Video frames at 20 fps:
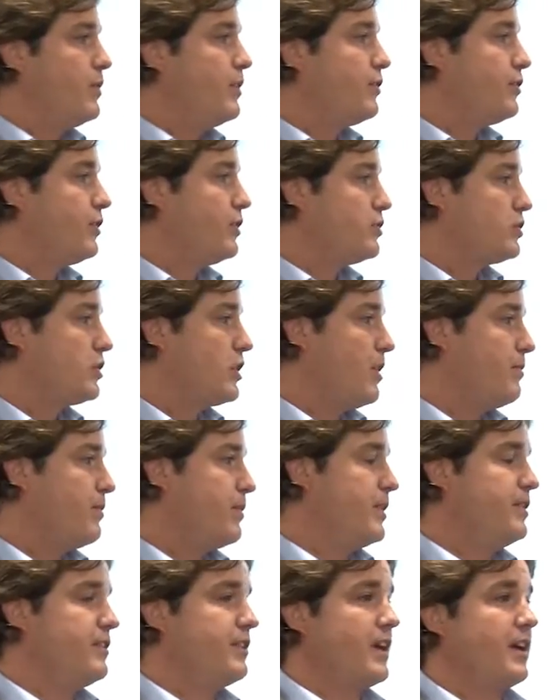research
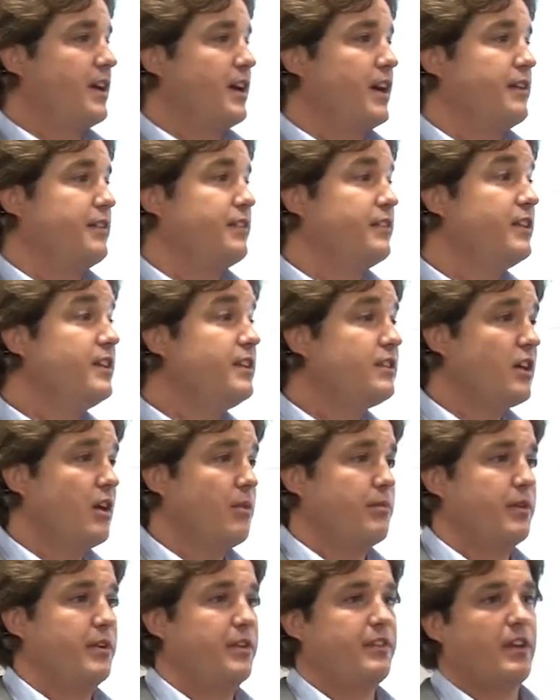companies, are, are seed
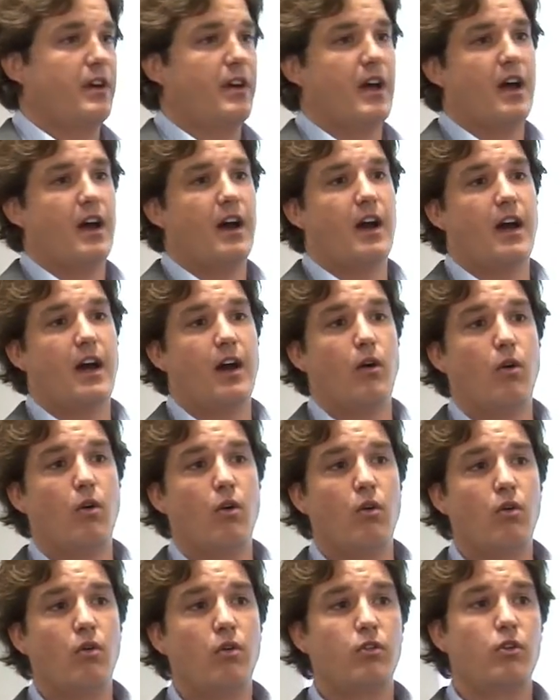companies, are, are, are,
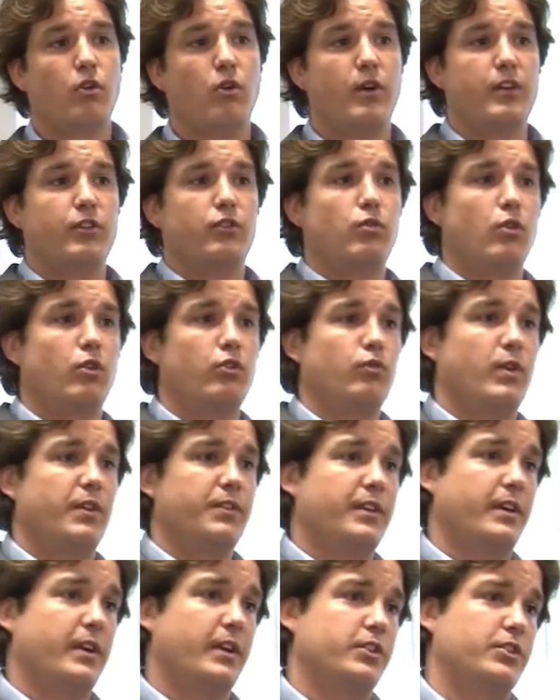all going towards
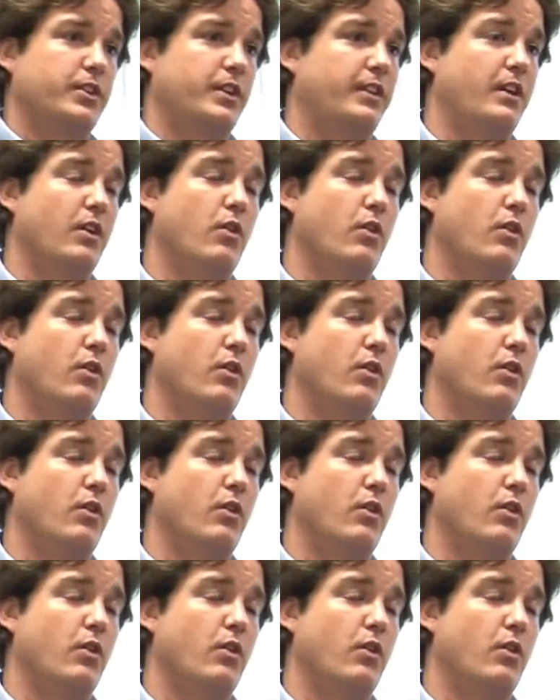one direction.